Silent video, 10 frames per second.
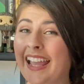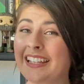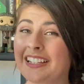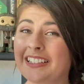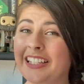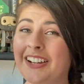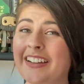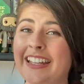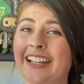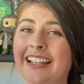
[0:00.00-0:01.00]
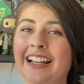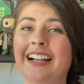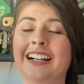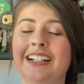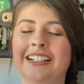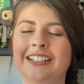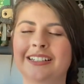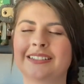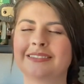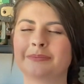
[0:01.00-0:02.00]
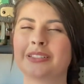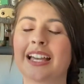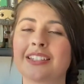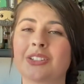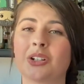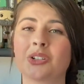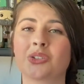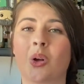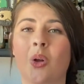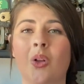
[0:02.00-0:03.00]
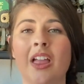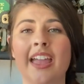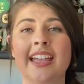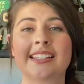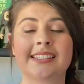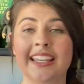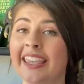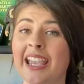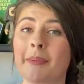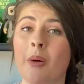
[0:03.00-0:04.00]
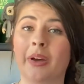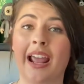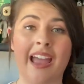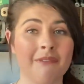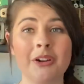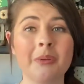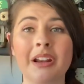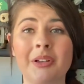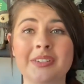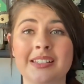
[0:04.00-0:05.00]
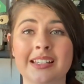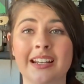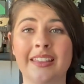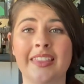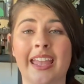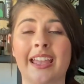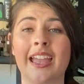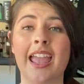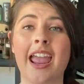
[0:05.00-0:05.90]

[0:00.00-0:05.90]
Clary, bless her soul, is thinking about what everyone else is gonna think